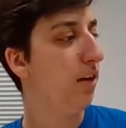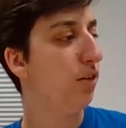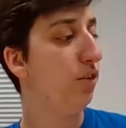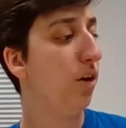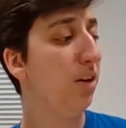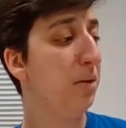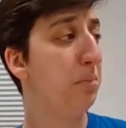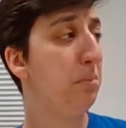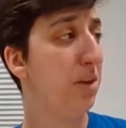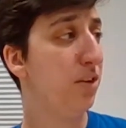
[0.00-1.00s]
Charlotte
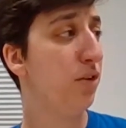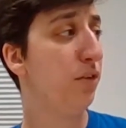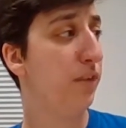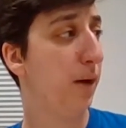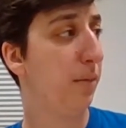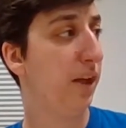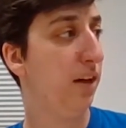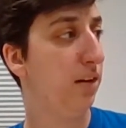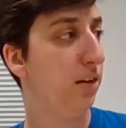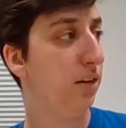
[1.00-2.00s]
missed her
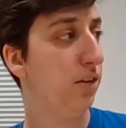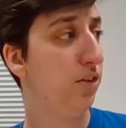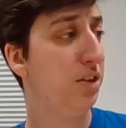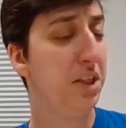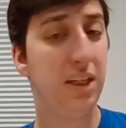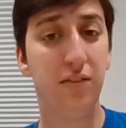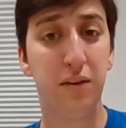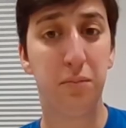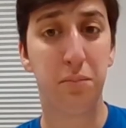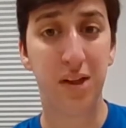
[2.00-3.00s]
family. She
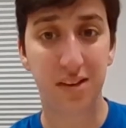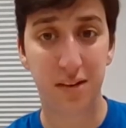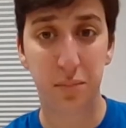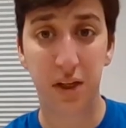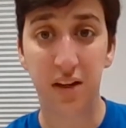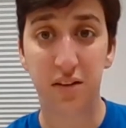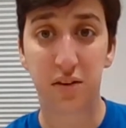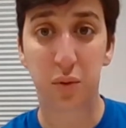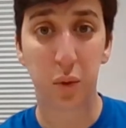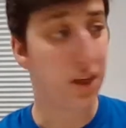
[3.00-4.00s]
even missed being
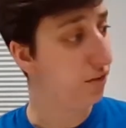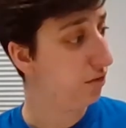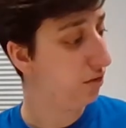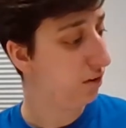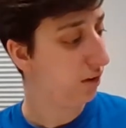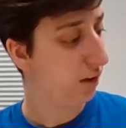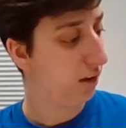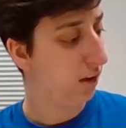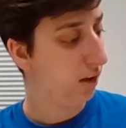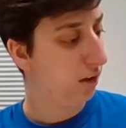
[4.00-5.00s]
squished.
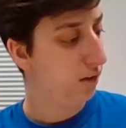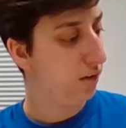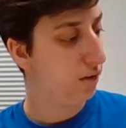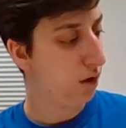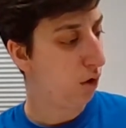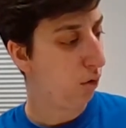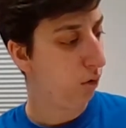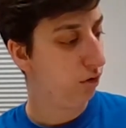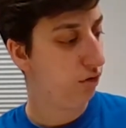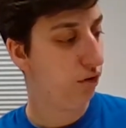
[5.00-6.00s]

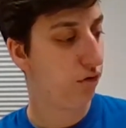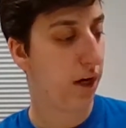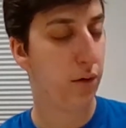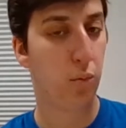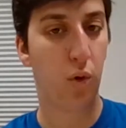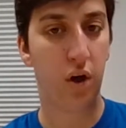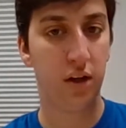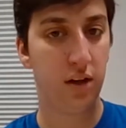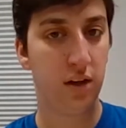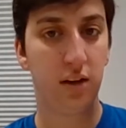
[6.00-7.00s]
So she tried
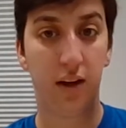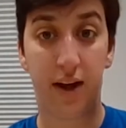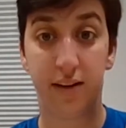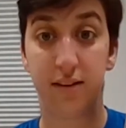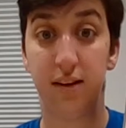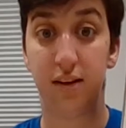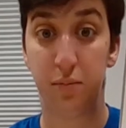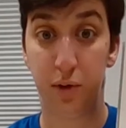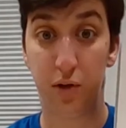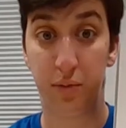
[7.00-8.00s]
one last
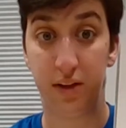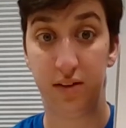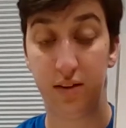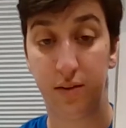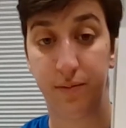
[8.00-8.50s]
experiment.